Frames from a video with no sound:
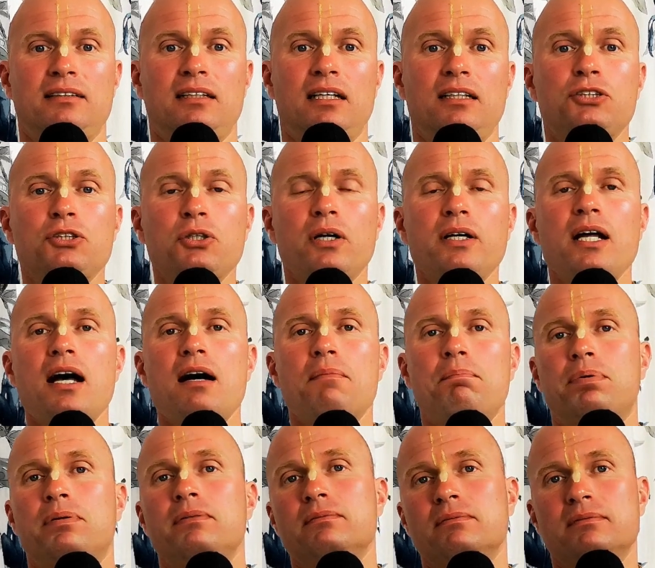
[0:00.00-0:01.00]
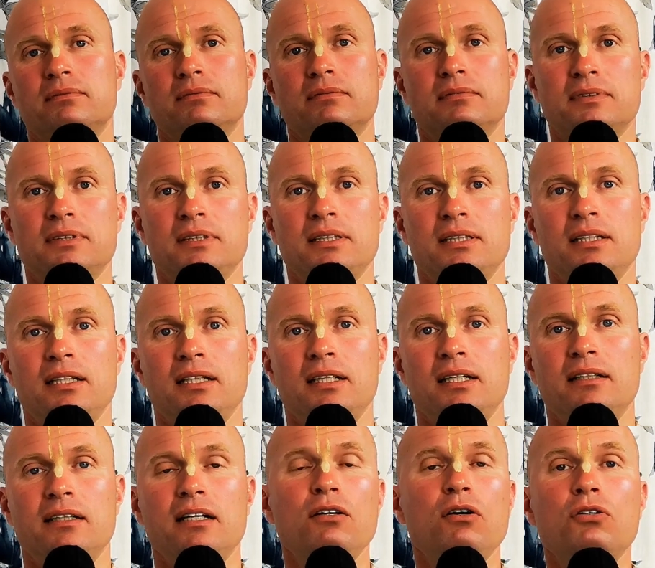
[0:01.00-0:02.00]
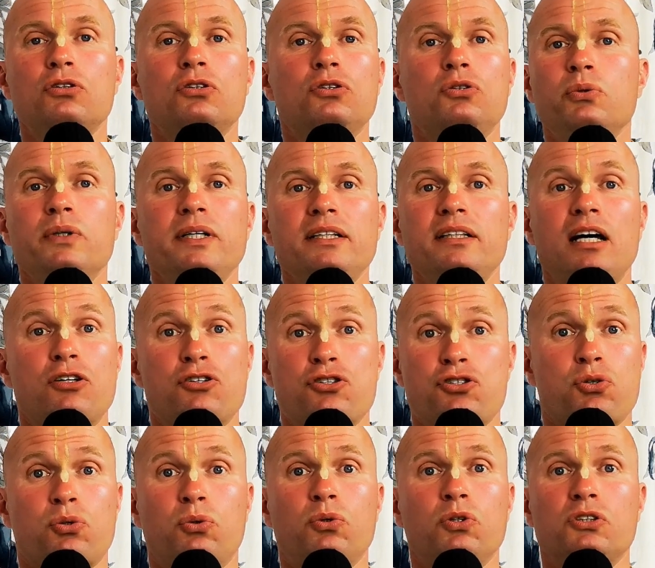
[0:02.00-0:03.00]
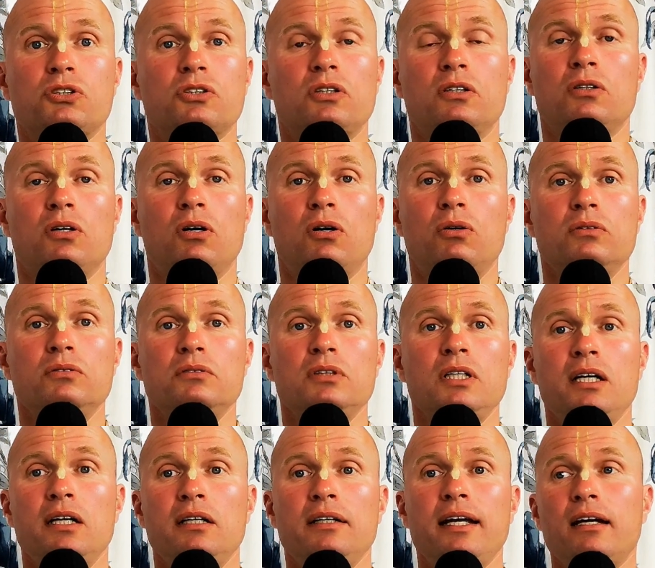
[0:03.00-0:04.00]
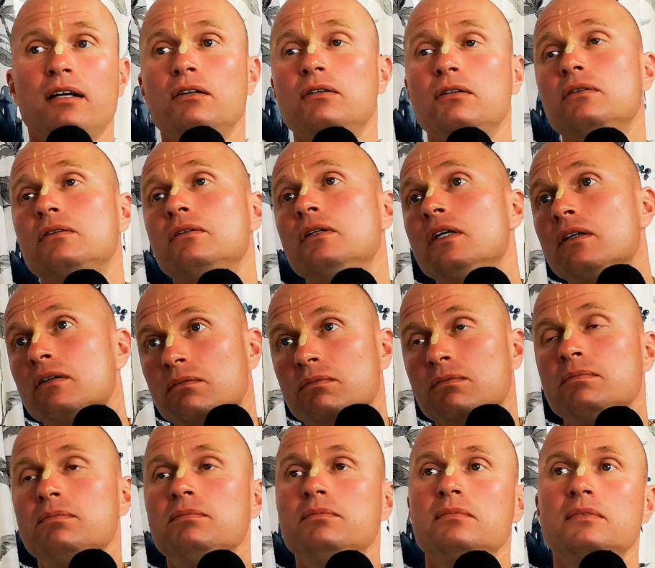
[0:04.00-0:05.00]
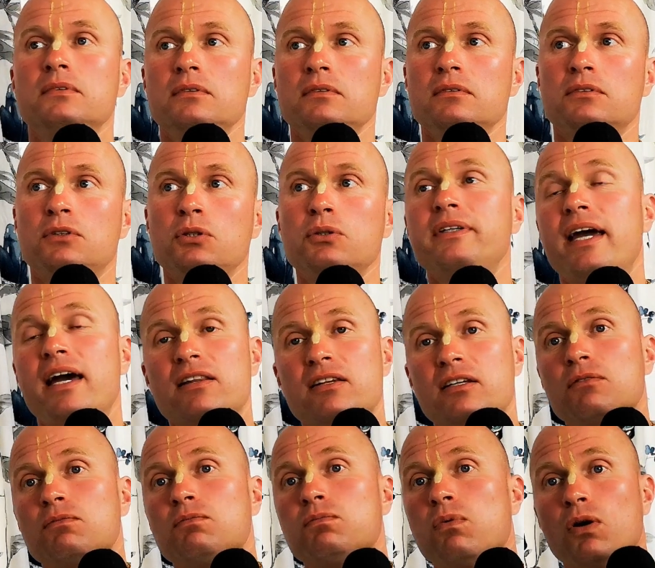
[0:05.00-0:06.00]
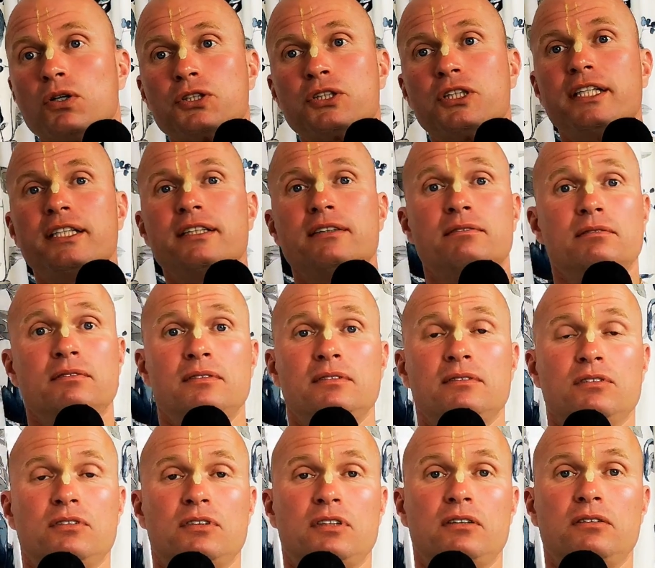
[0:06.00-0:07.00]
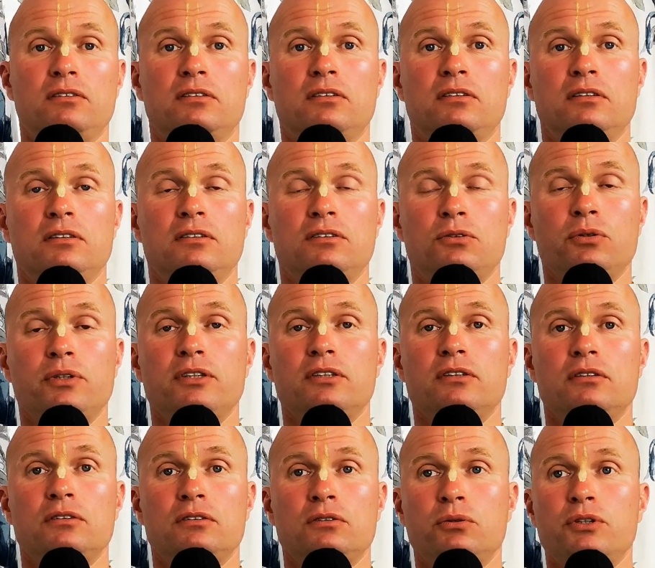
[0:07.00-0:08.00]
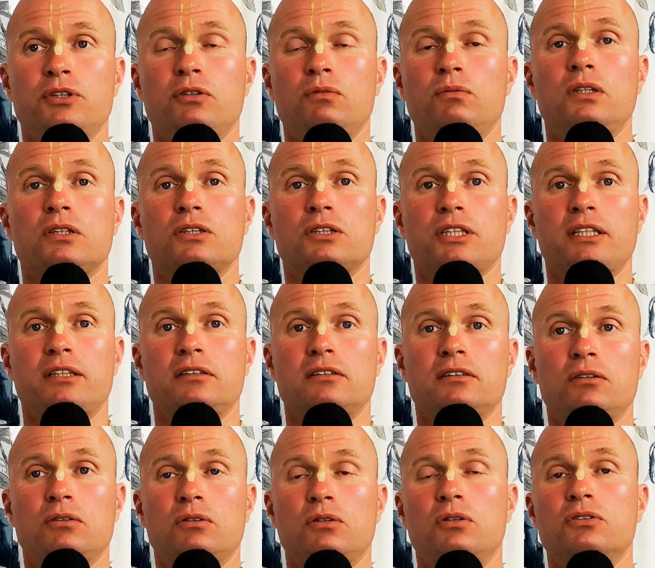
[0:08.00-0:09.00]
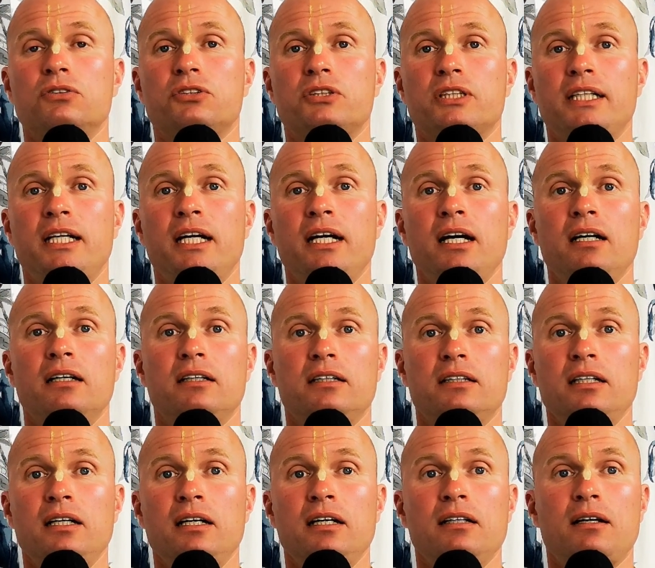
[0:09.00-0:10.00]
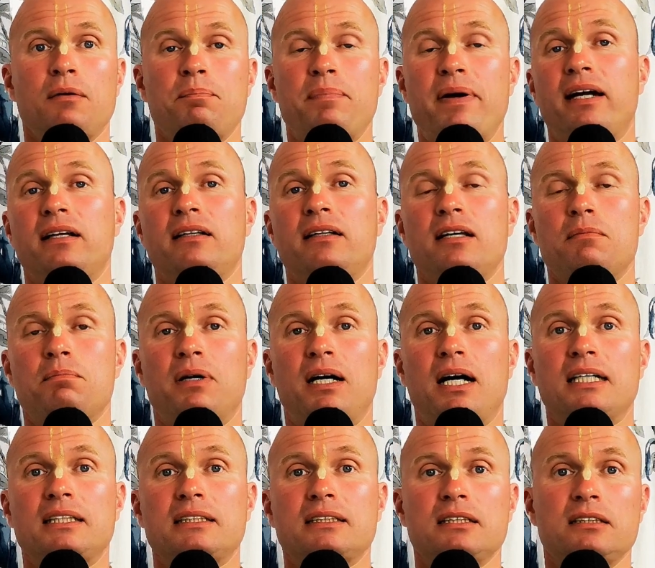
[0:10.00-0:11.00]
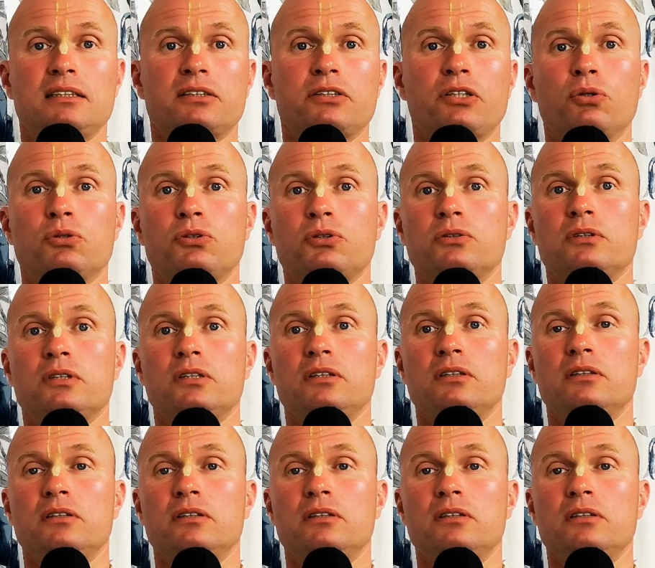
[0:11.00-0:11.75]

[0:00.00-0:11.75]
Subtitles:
They join up. They're not doing their chores alone. They go together washing, doing the washing, the laundry. They pack their baskets, go to